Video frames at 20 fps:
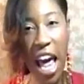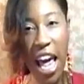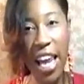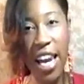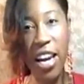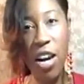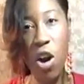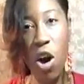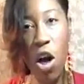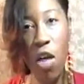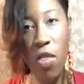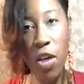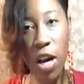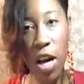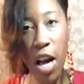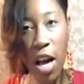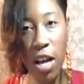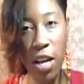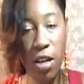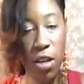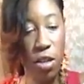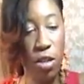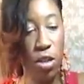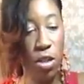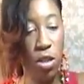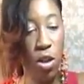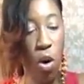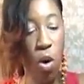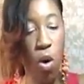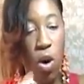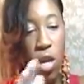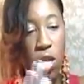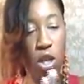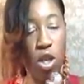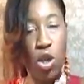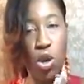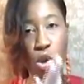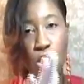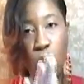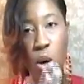added all the colors
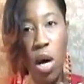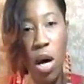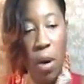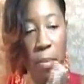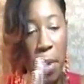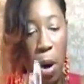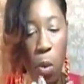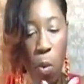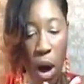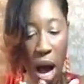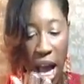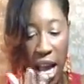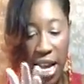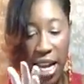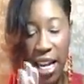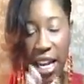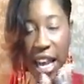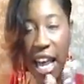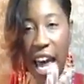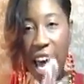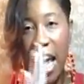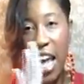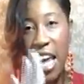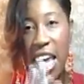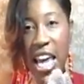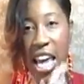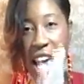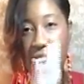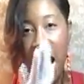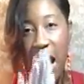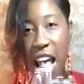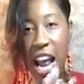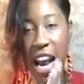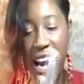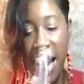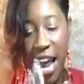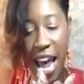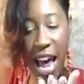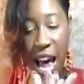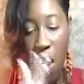onto my white clay,
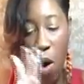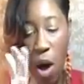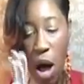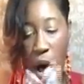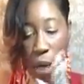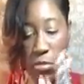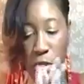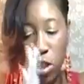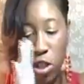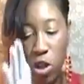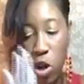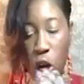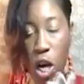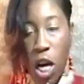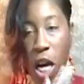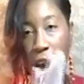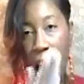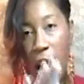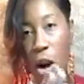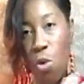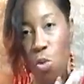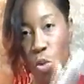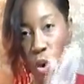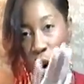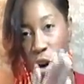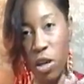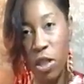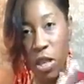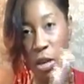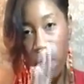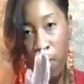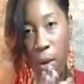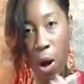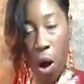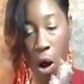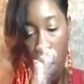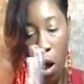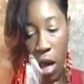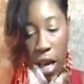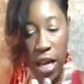and now I'm just going to kind of work them
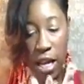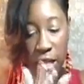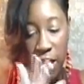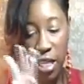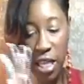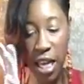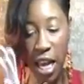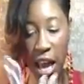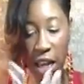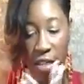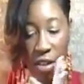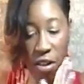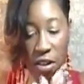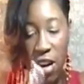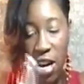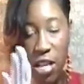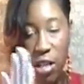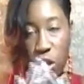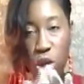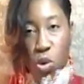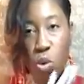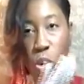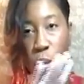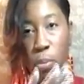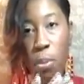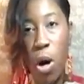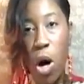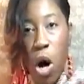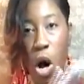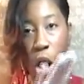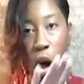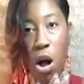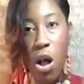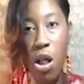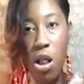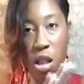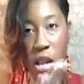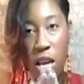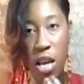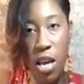all in together into a
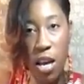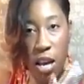ball.